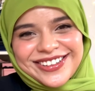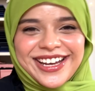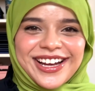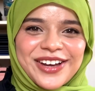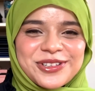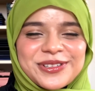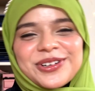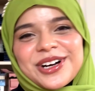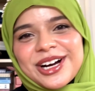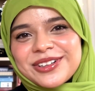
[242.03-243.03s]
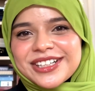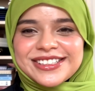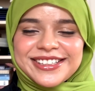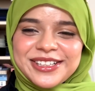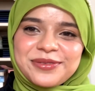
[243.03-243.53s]
like I was go out and
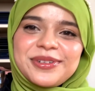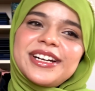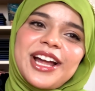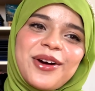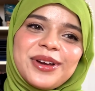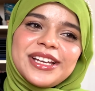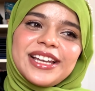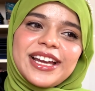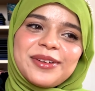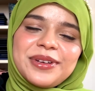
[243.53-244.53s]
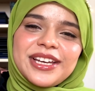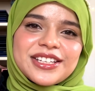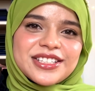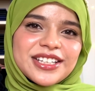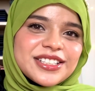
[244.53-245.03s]
stuff. But now I like
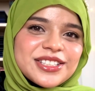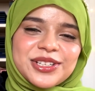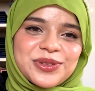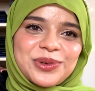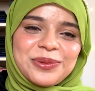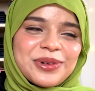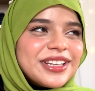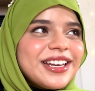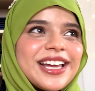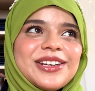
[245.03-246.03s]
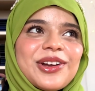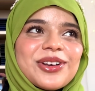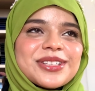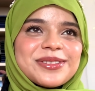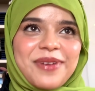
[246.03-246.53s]
PhD, it's just 1 month and I
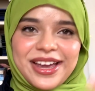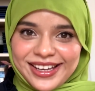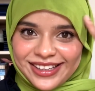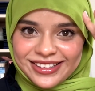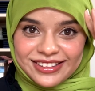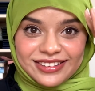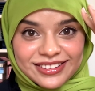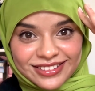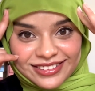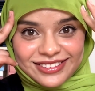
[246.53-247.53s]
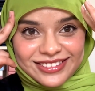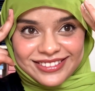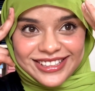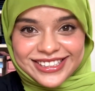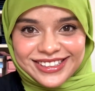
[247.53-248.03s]
lost my
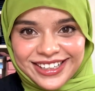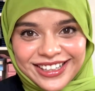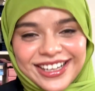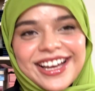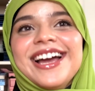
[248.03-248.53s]
this thing.